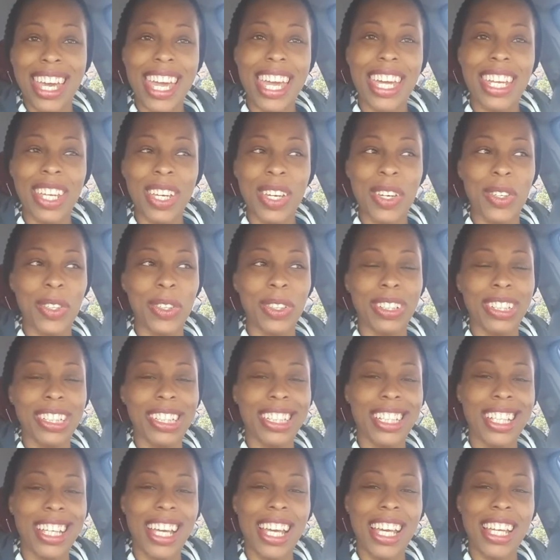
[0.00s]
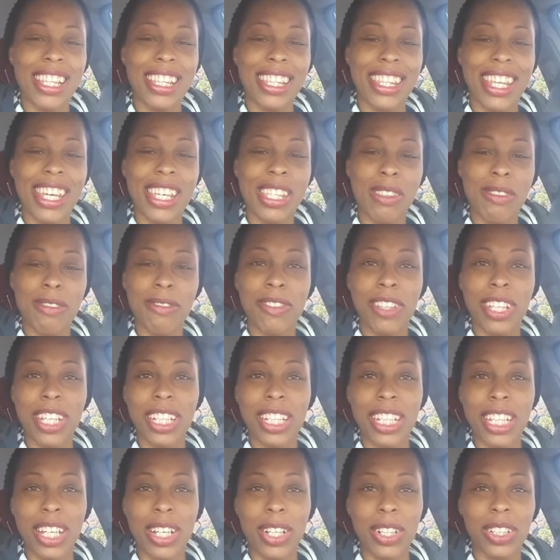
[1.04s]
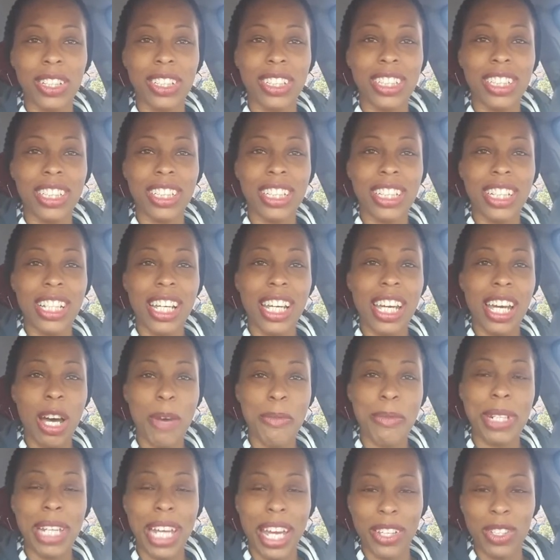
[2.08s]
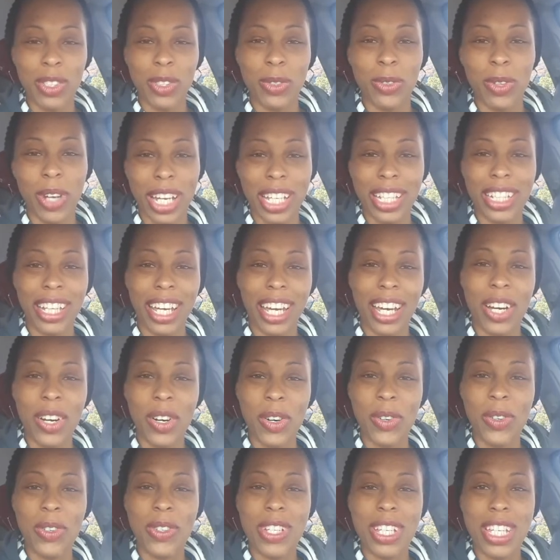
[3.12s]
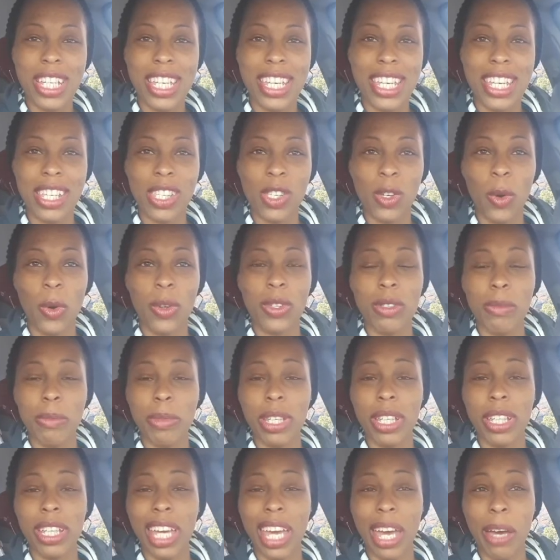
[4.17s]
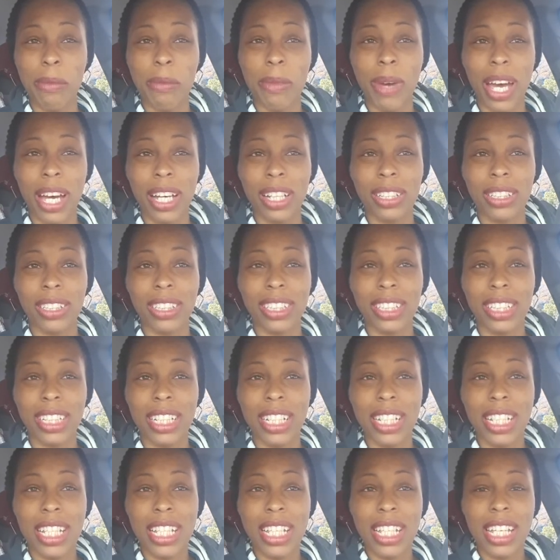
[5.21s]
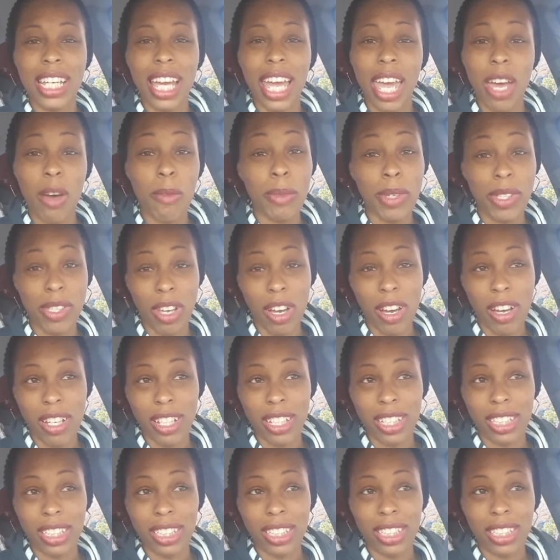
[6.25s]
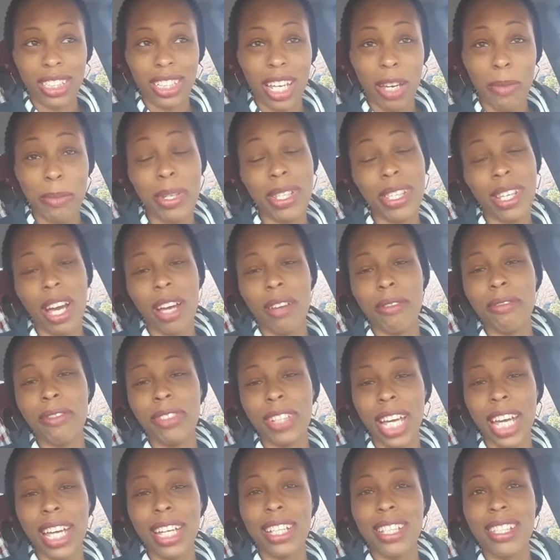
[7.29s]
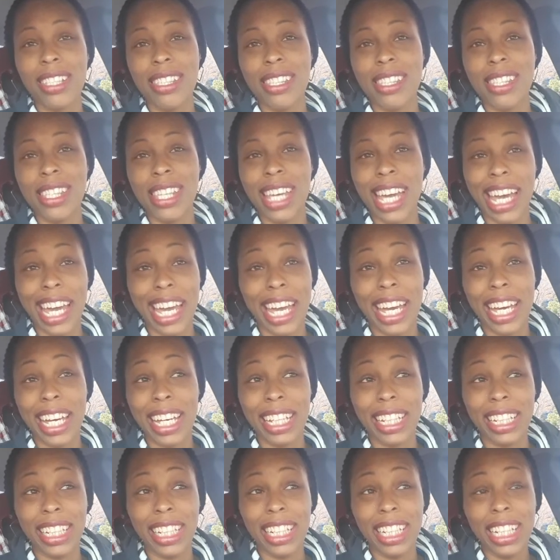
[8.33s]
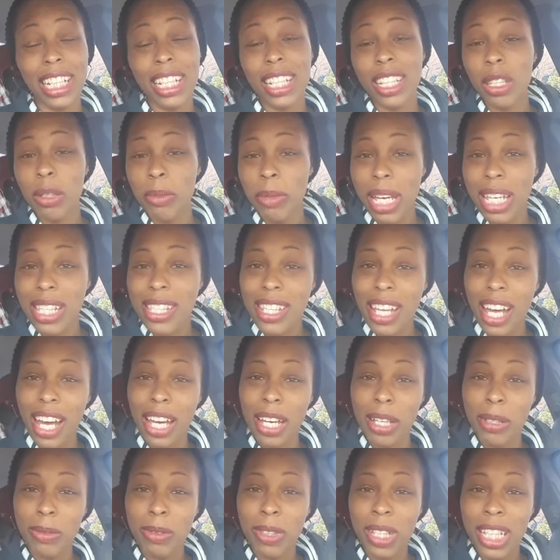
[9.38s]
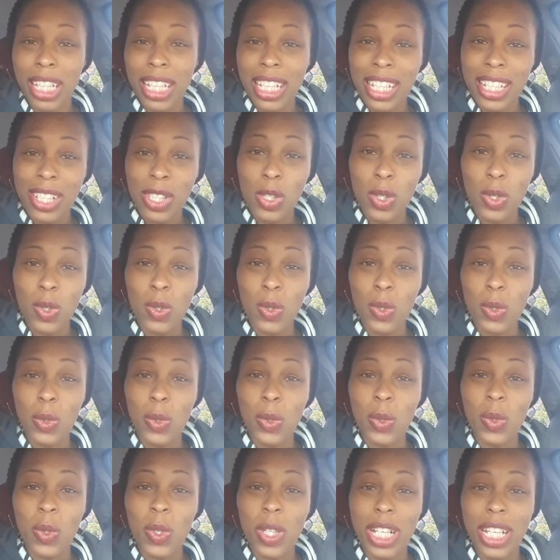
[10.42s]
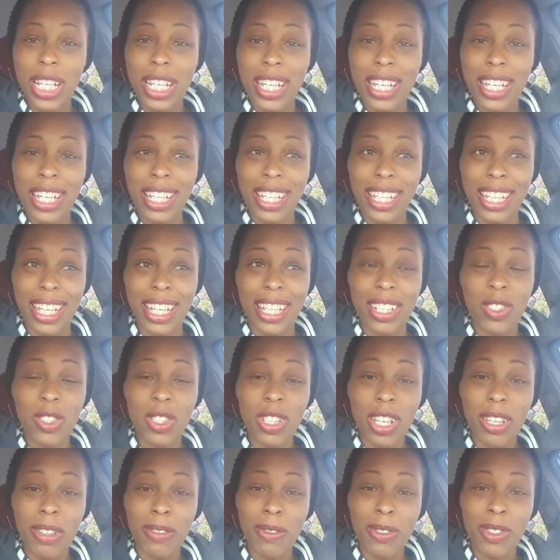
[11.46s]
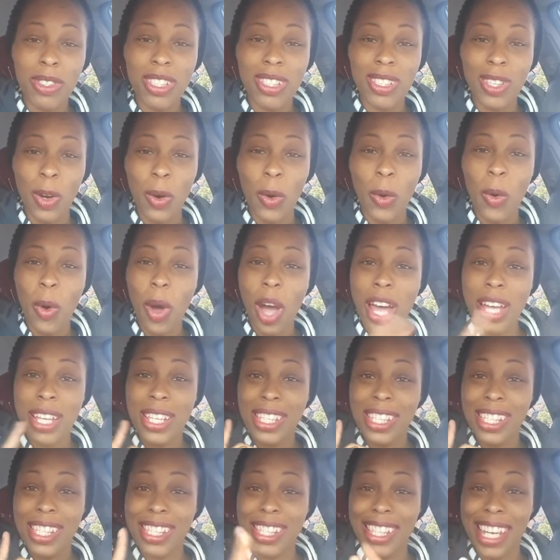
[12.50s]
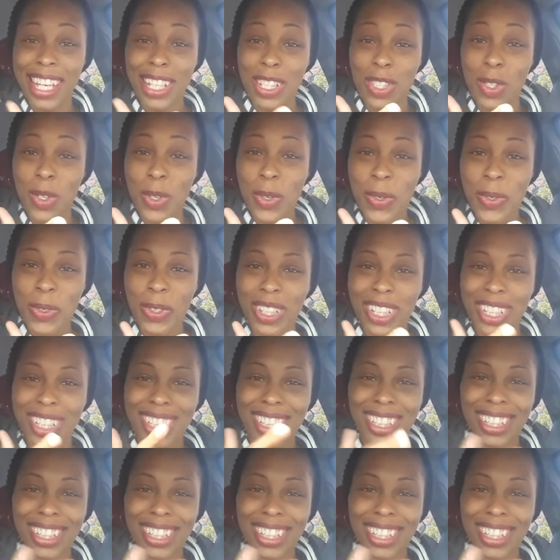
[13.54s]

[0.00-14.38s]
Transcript: Anywho, this video coming at you right now is going to be about Amazon Flex, and the best time to get shifts. So stay tuned.